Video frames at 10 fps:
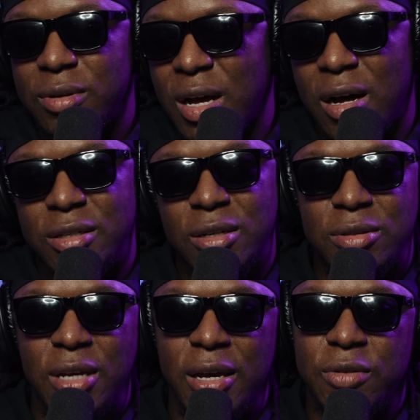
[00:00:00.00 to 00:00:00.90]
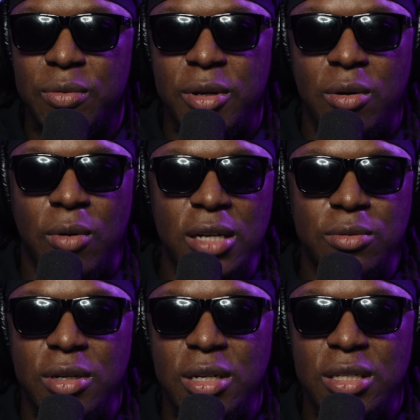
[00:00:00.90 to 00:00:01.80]
All it's going to take is for me to watch
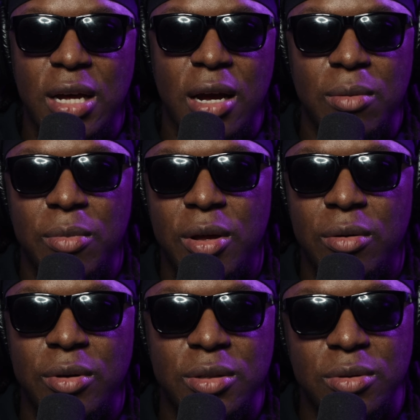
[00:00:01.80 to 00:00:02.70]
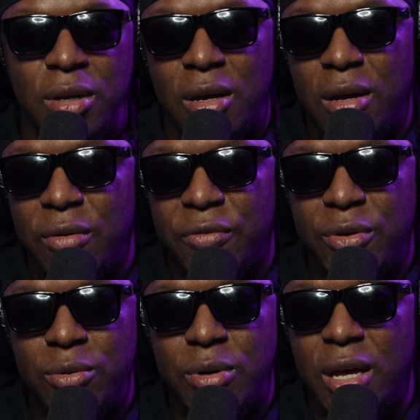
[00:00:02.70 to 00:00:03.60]
one of these documentaries,
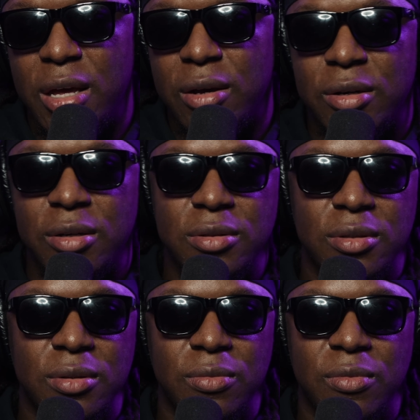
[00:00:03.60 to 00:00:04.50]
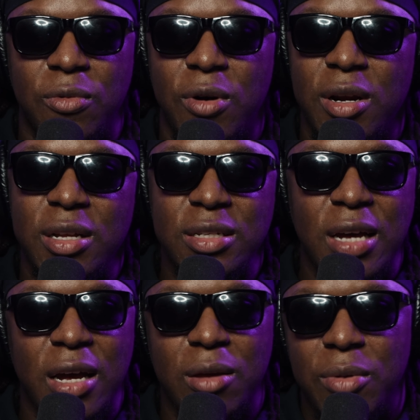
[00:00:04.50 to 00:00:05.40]
Food Inc., or one of these
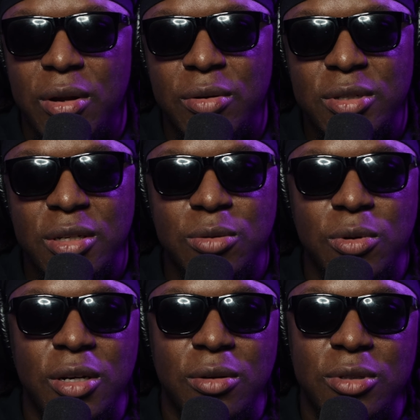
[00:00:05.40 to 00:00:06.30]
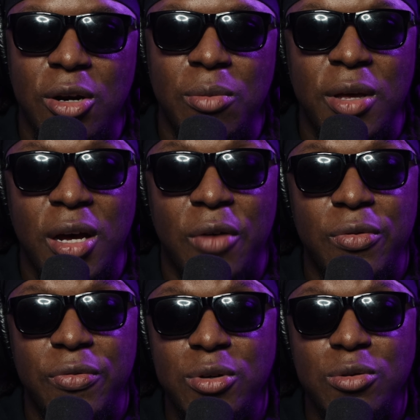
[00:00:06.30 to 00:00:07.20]
documentaries, and it's really going to turn me off
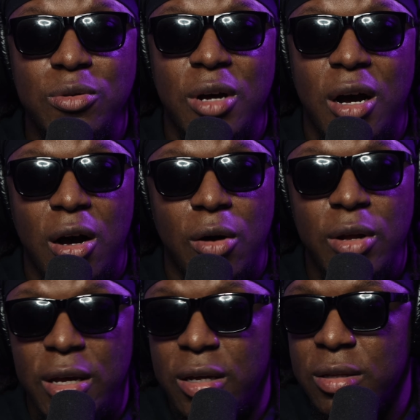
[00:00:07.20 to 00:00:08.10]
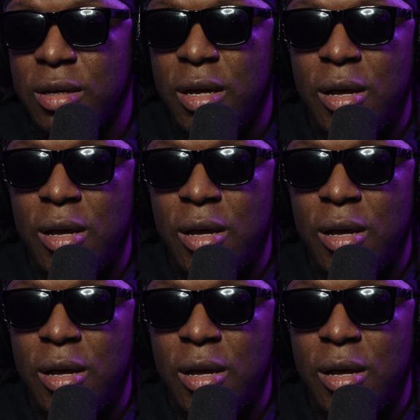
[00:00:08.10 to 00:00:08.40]
of food altogether.